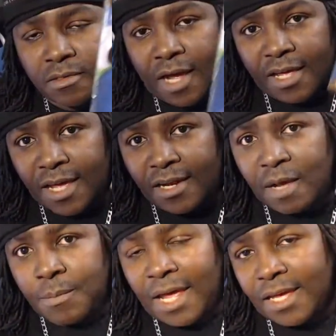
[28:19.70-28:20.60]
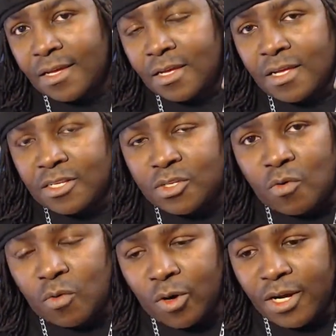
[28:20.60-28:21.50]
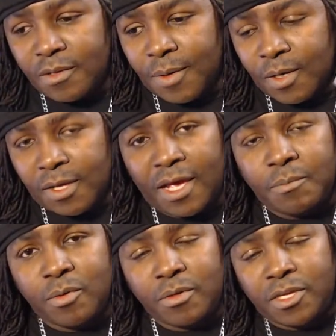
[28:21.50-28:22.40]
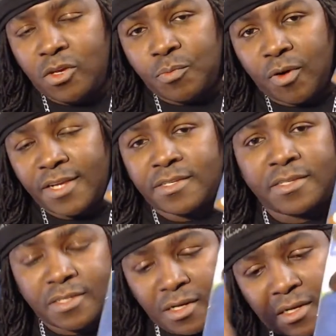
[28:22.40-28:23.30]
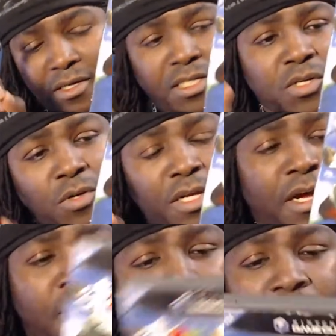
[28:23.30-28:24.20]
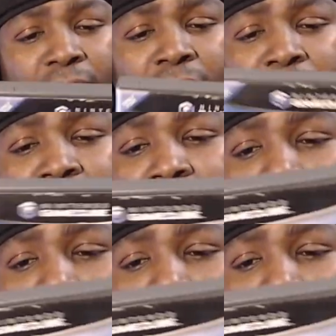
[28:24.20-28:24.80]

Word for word: again, I'm like so worried about game key prices shooting up. And